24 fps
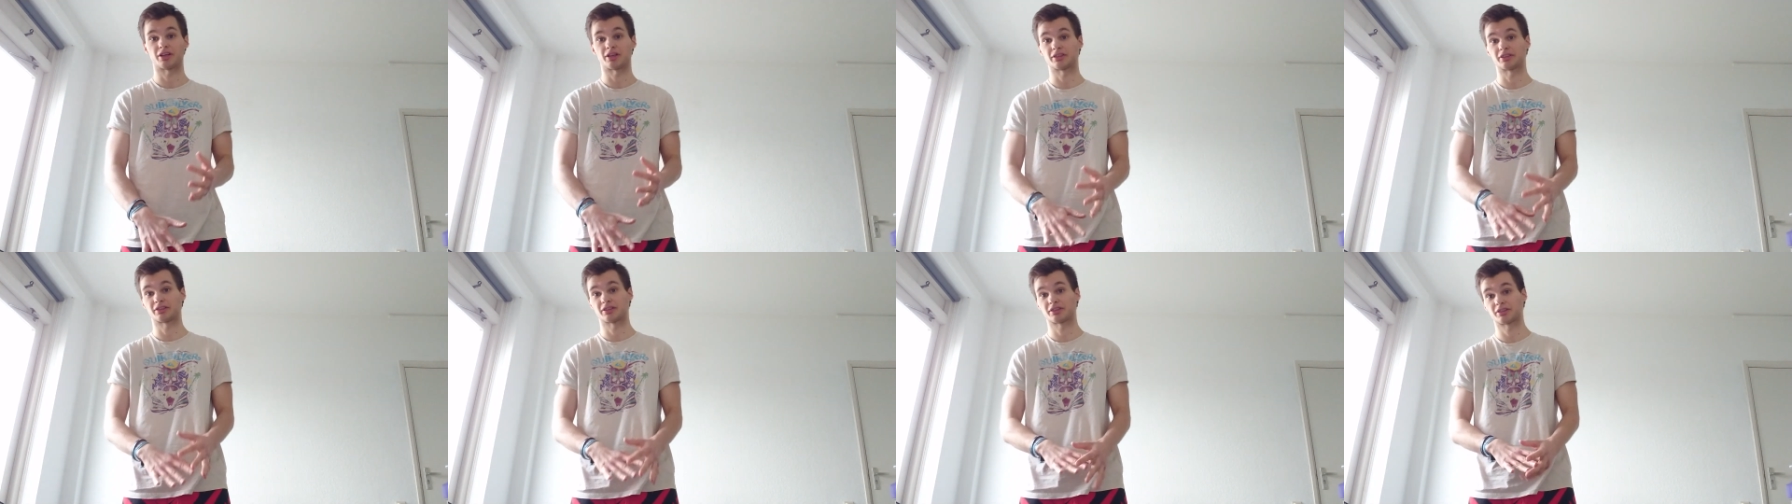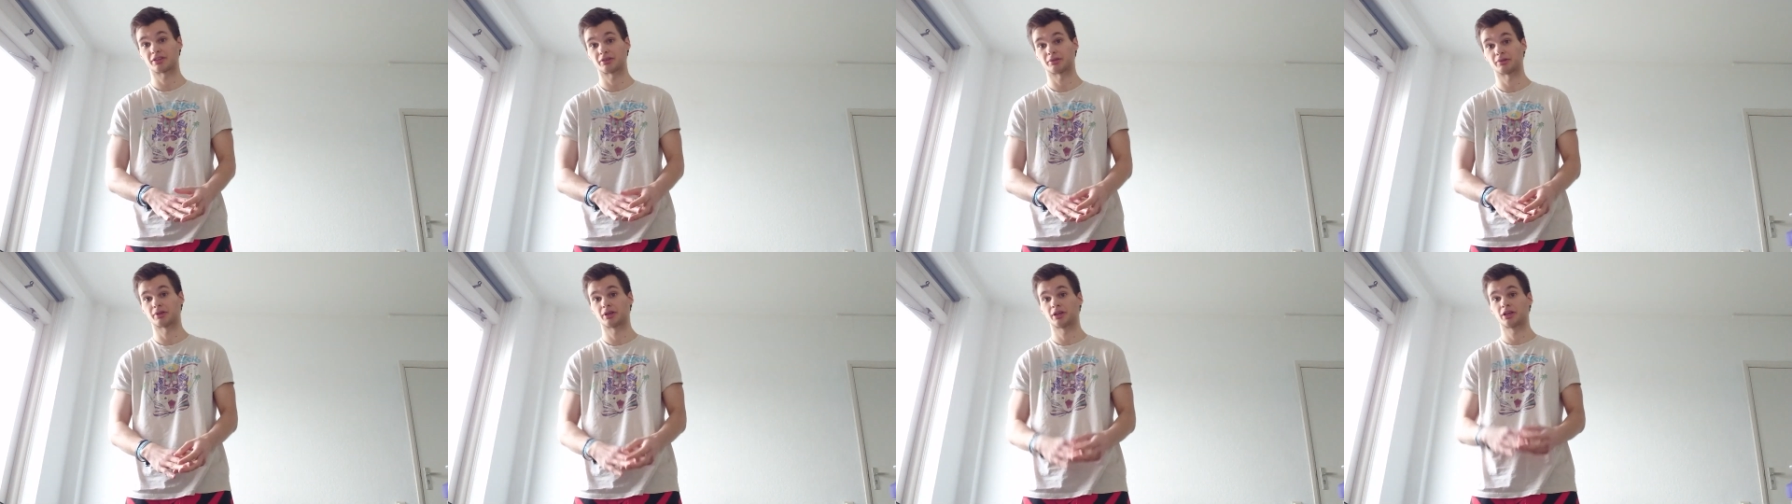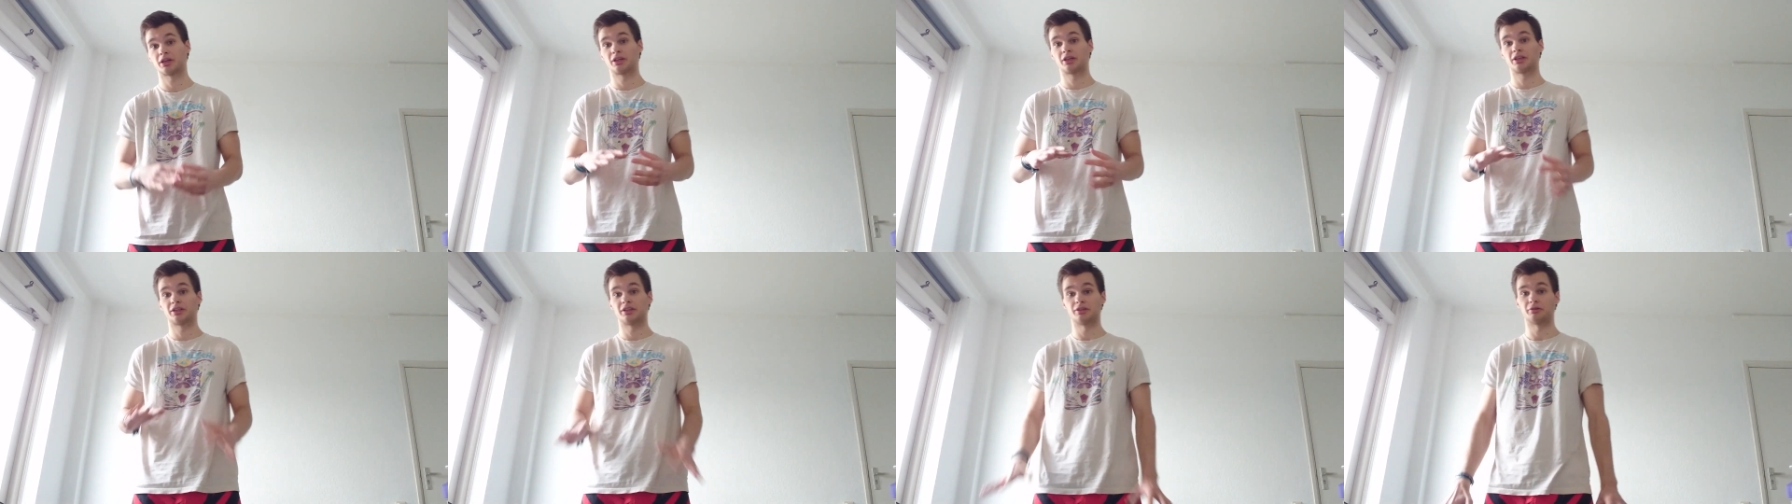head, so
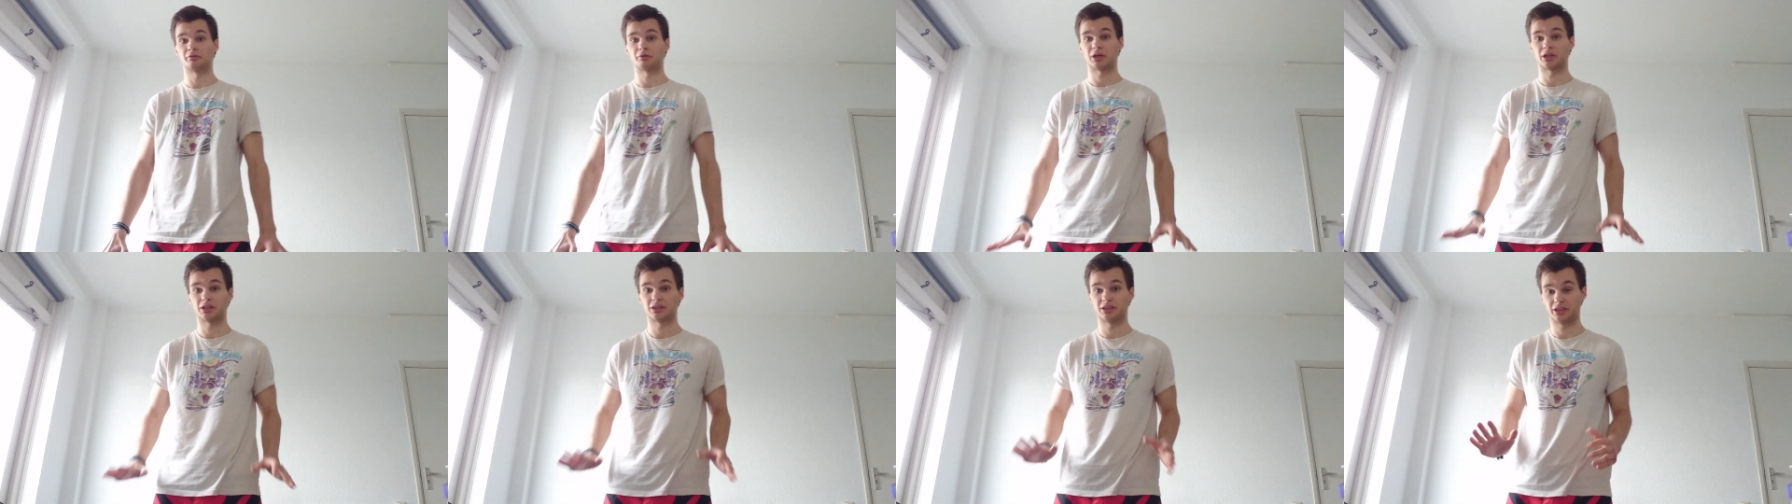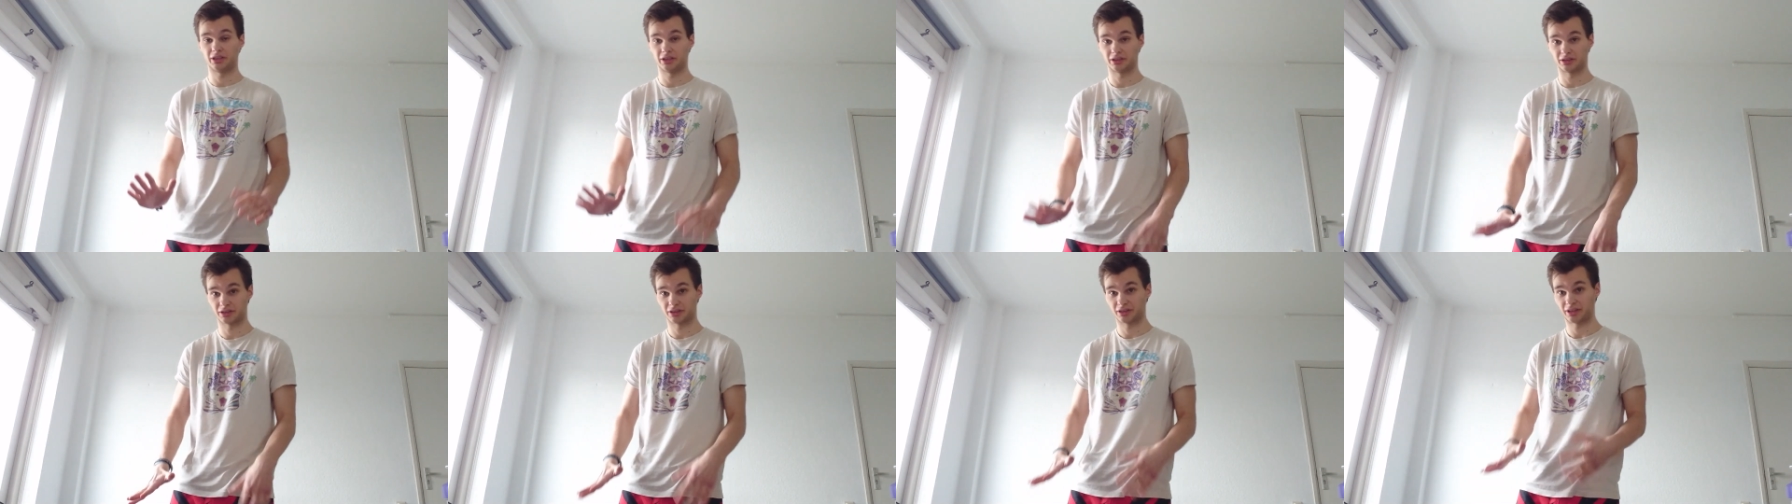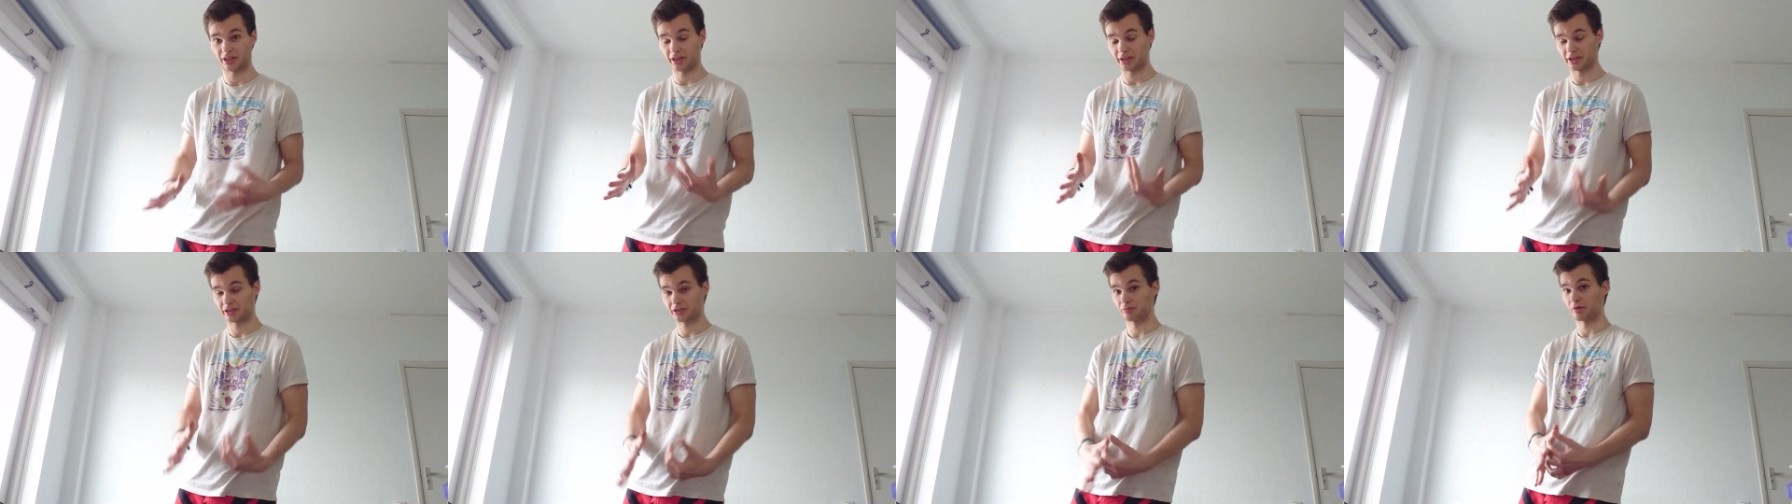the one that
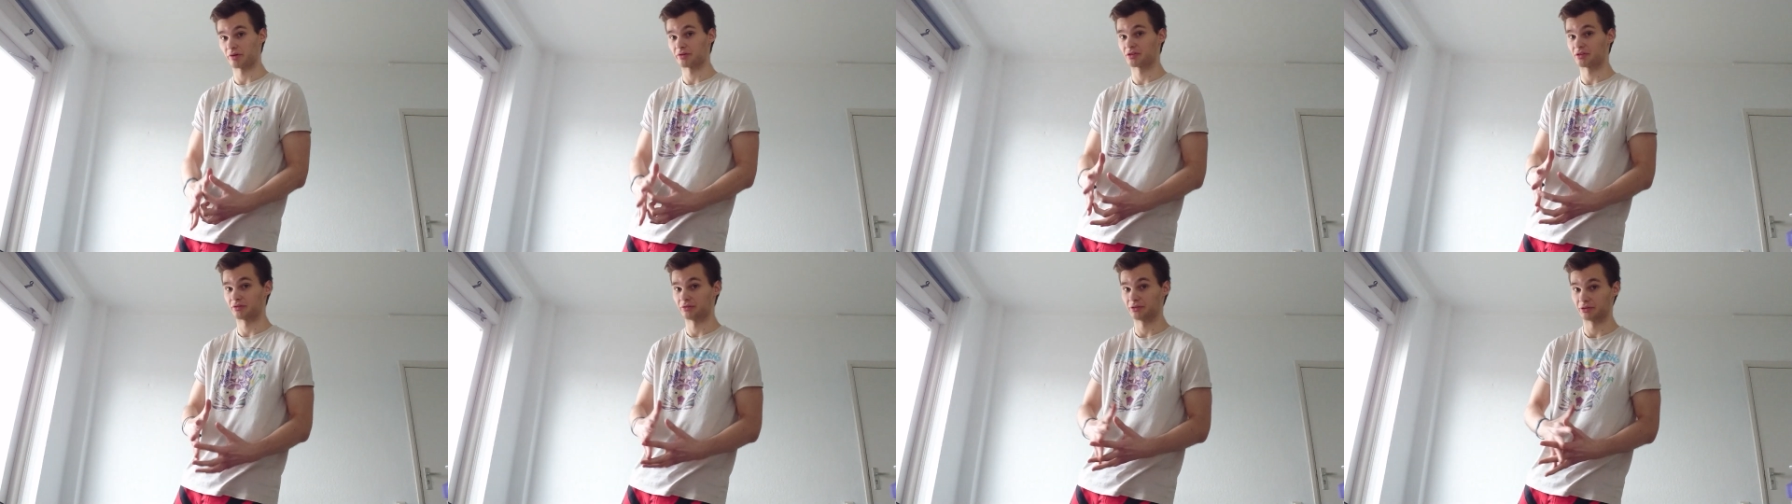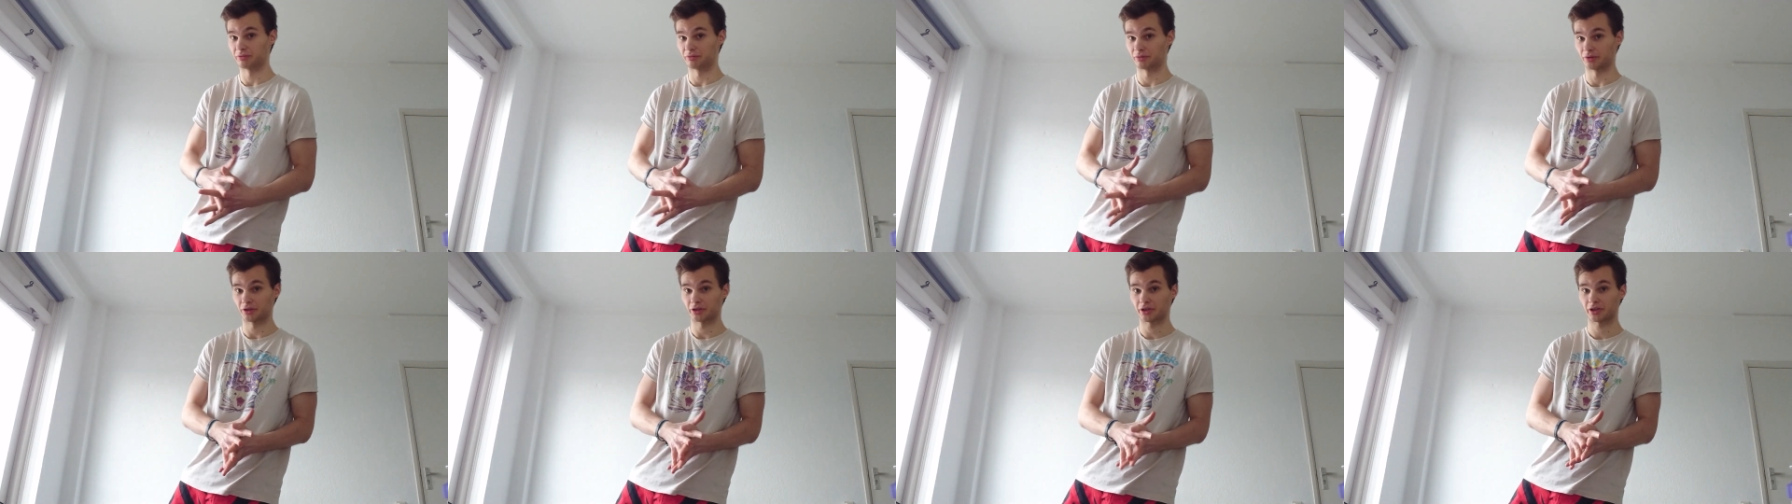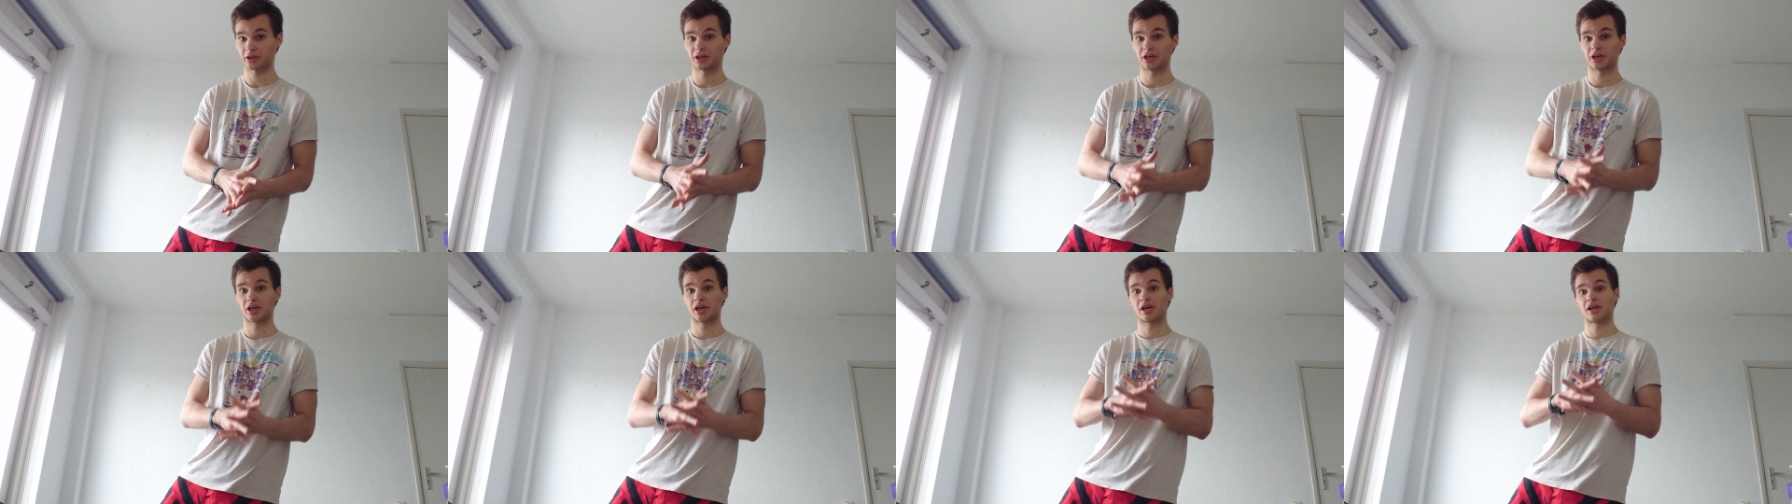takes most of the work.